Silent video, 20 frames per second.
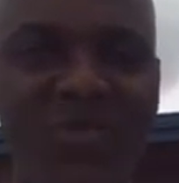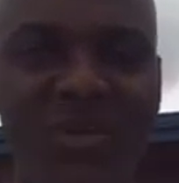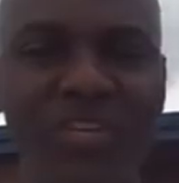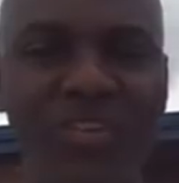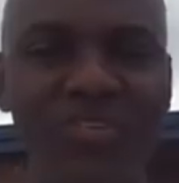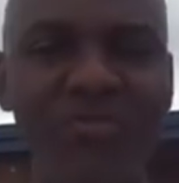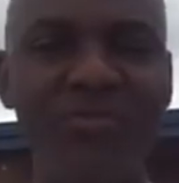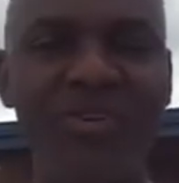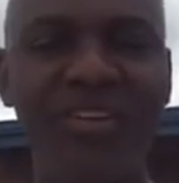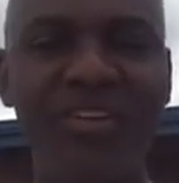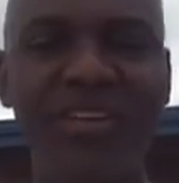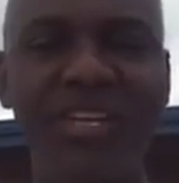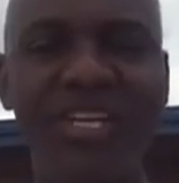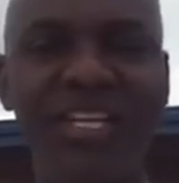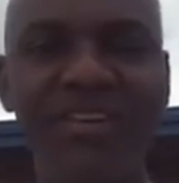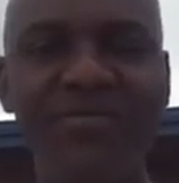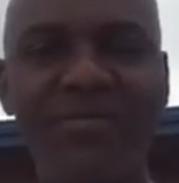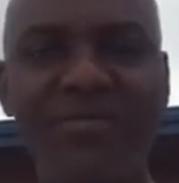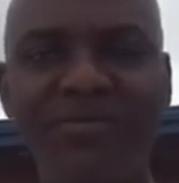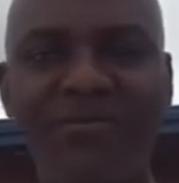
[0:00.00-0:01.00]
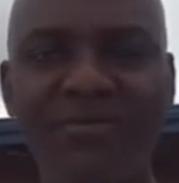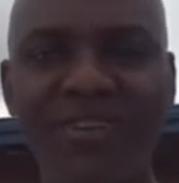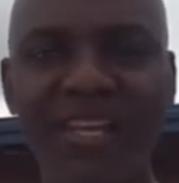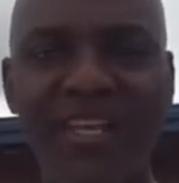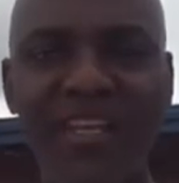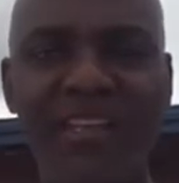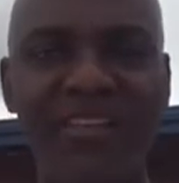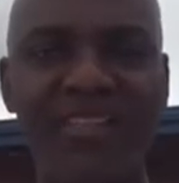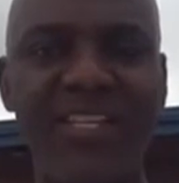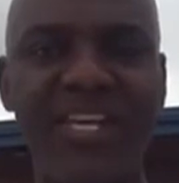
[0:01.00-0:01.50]
when you want to live in
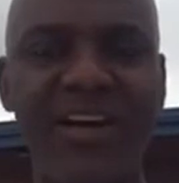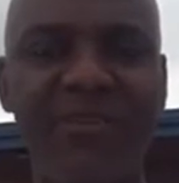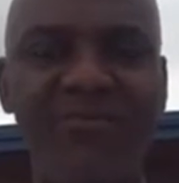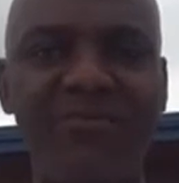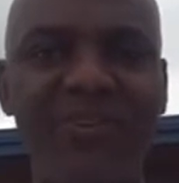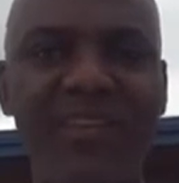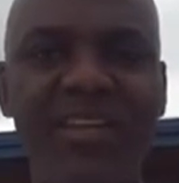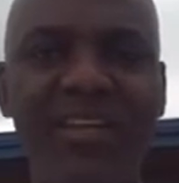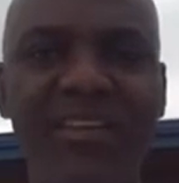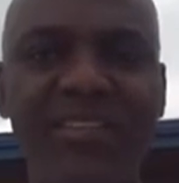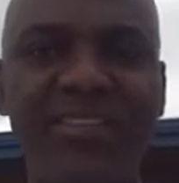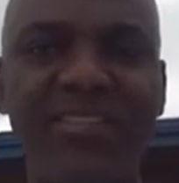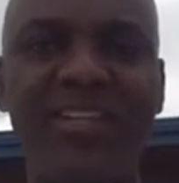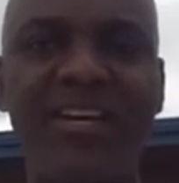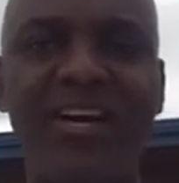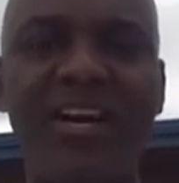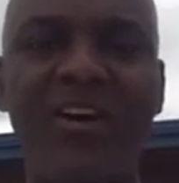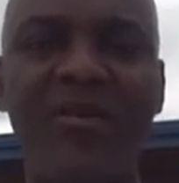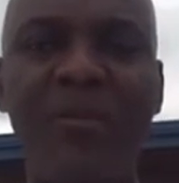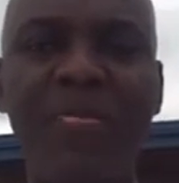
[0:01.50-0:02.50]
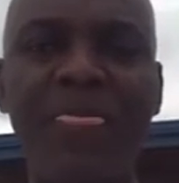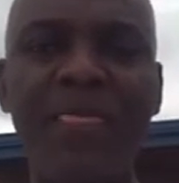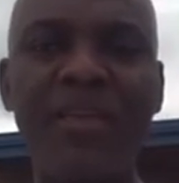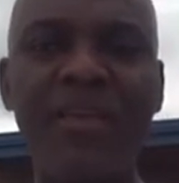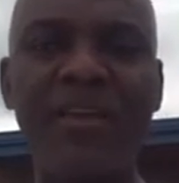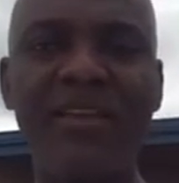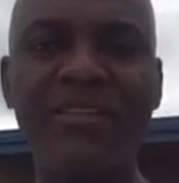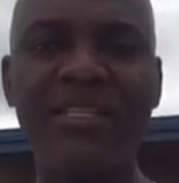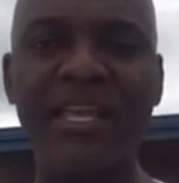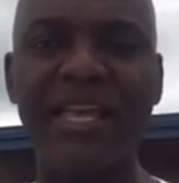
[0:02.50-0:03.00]
fearless love
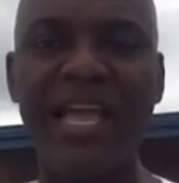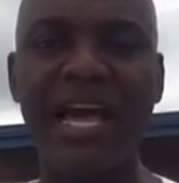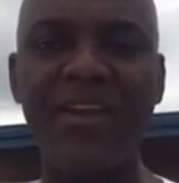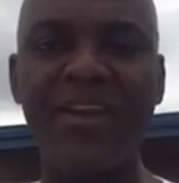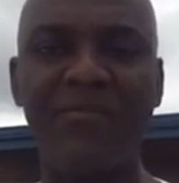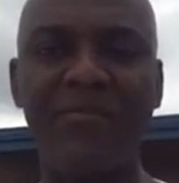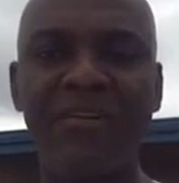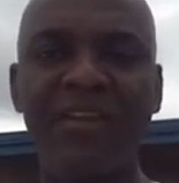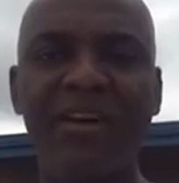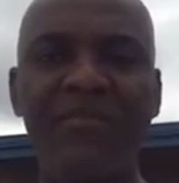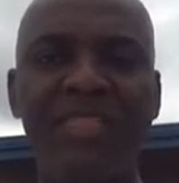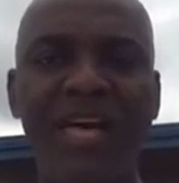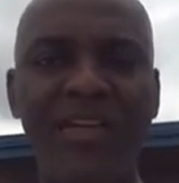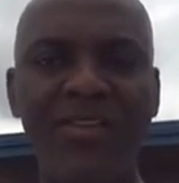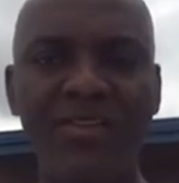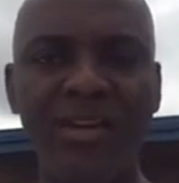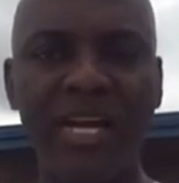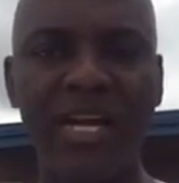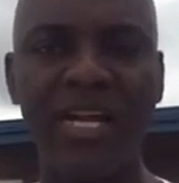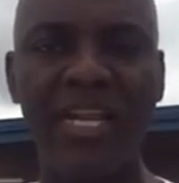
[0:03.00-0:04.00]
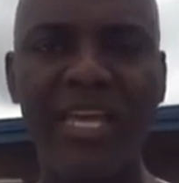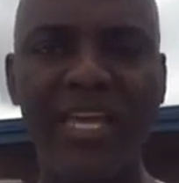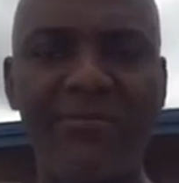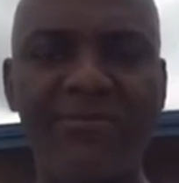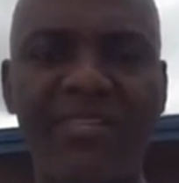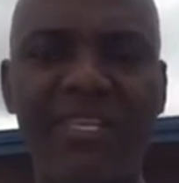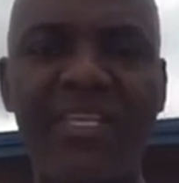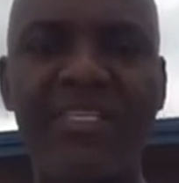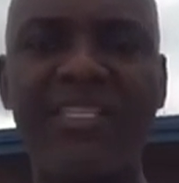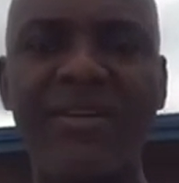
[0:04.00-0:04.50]
is the kind of love that you live
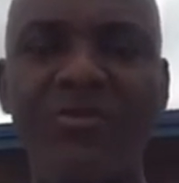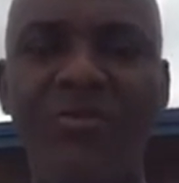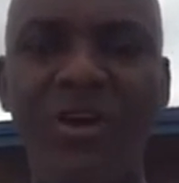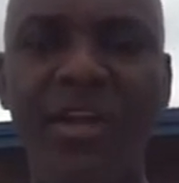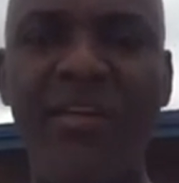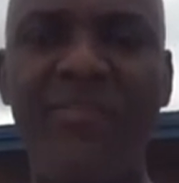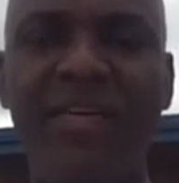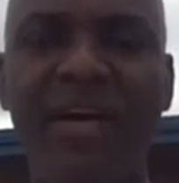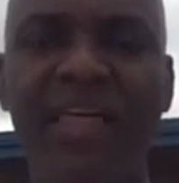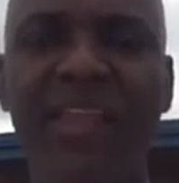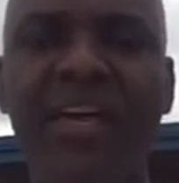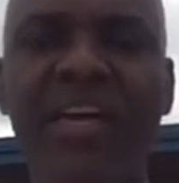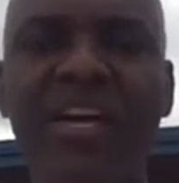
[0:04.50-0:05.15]
such a way that